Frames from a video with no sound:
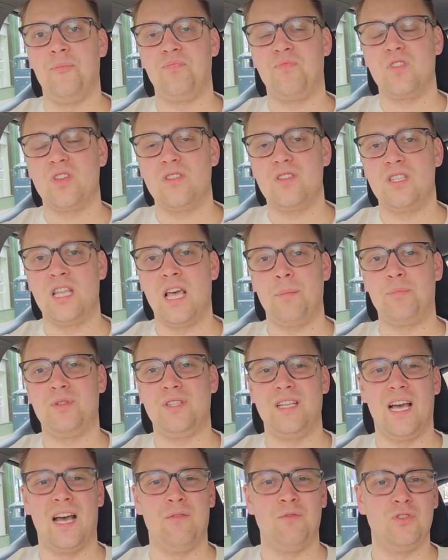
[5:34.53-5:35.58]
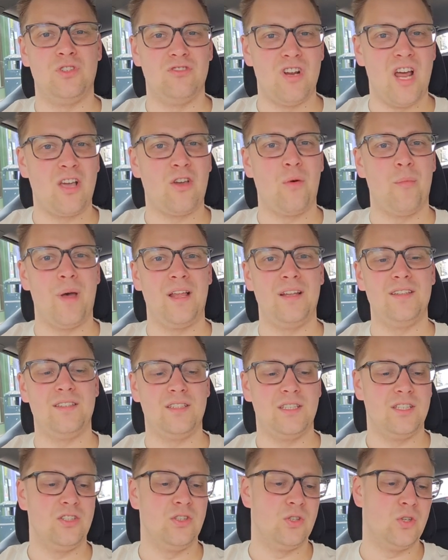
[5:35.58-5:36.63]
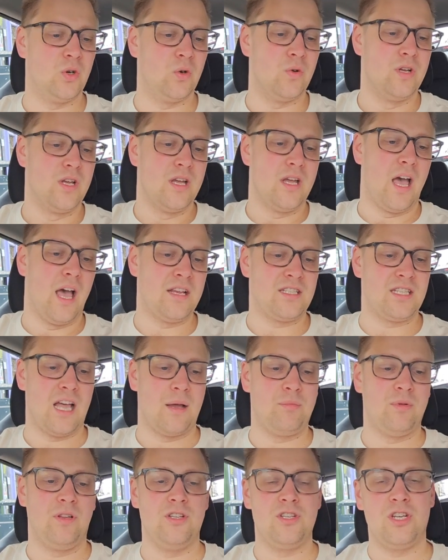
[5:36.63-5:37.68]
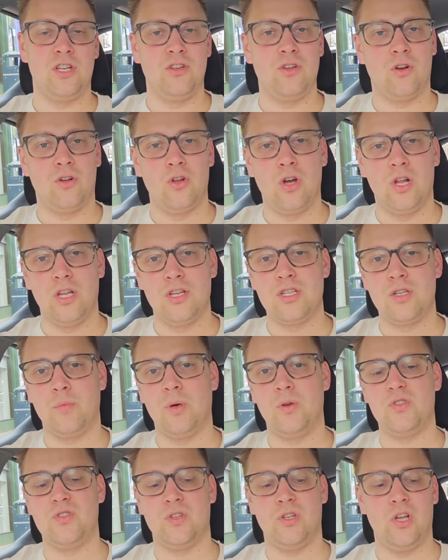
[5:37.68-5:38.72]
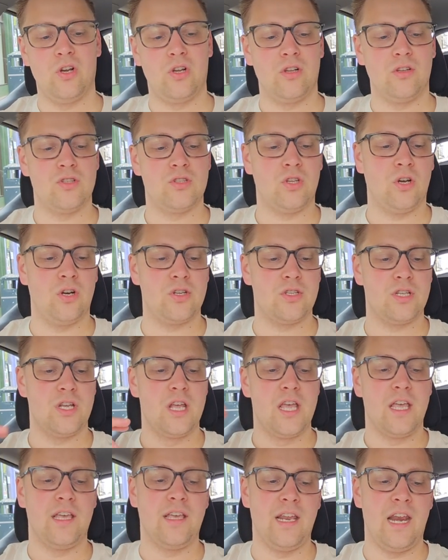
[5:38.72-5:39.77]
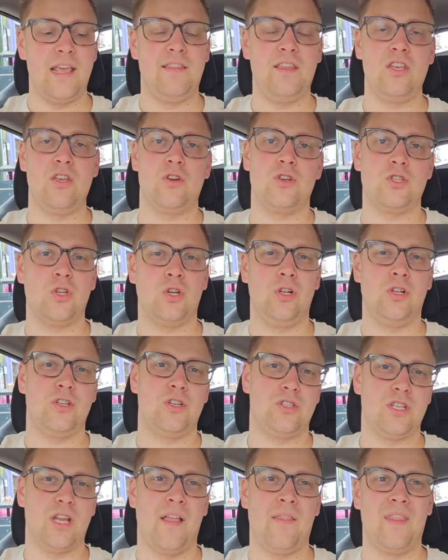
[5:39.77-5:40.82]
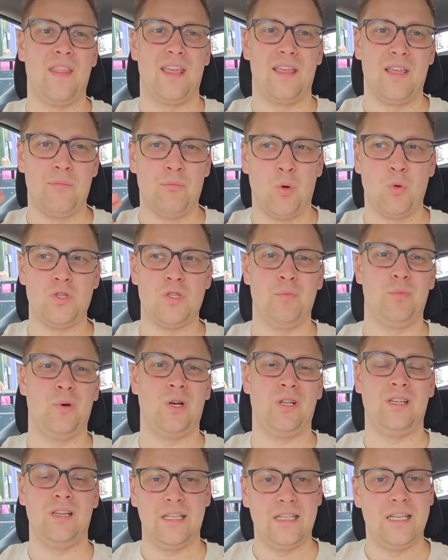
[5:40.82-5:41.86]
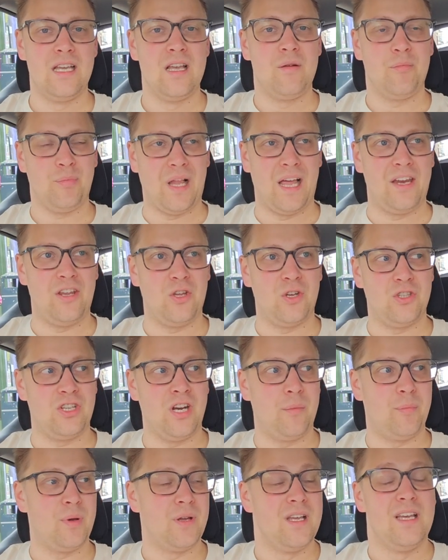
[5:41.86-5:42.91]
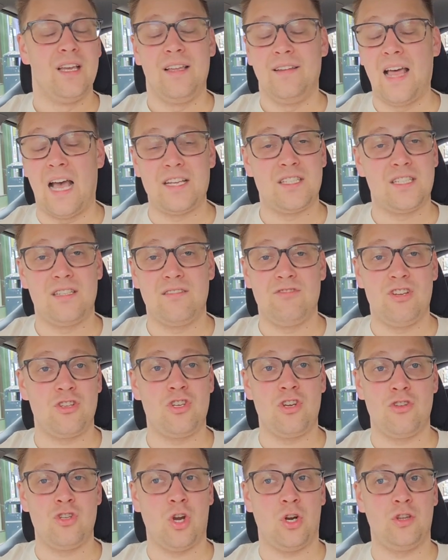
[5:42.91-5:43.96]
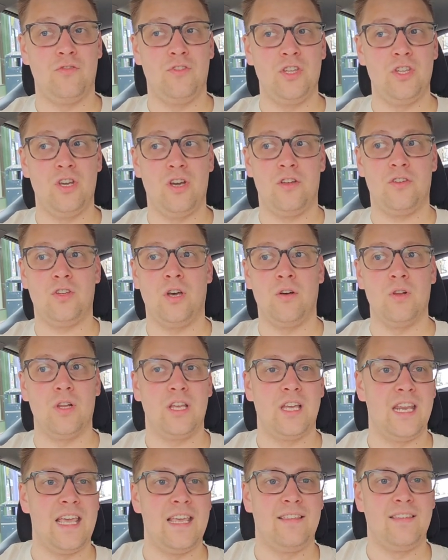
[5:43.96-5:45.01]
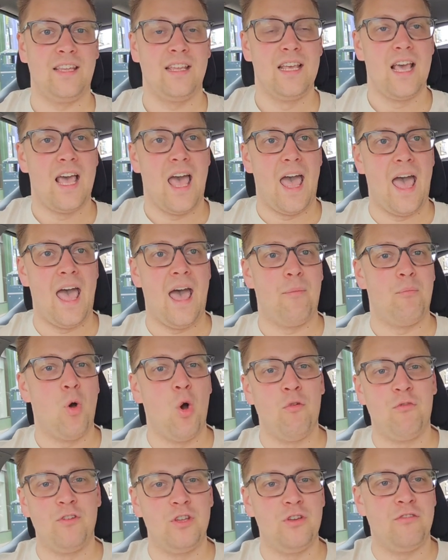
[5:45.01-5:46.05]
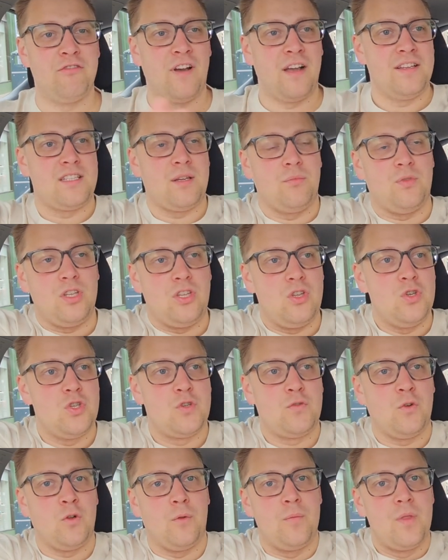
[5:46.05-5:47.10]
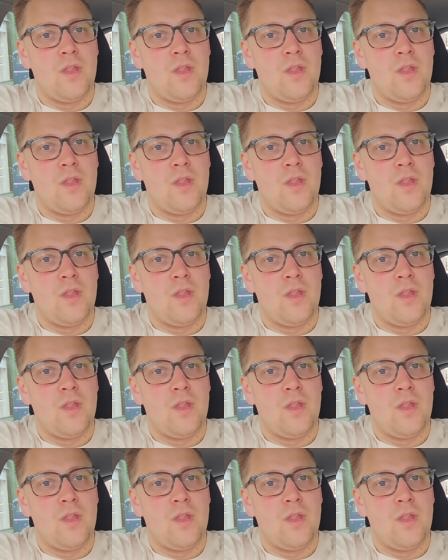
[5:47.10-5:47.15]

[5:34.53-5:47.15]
steps that I would recommend, you know: establishing your knowledge about your local stores, grading your stores, and most importantly, planning your trip. That's just a short video I thought I'll create. Hopefully you find something useful.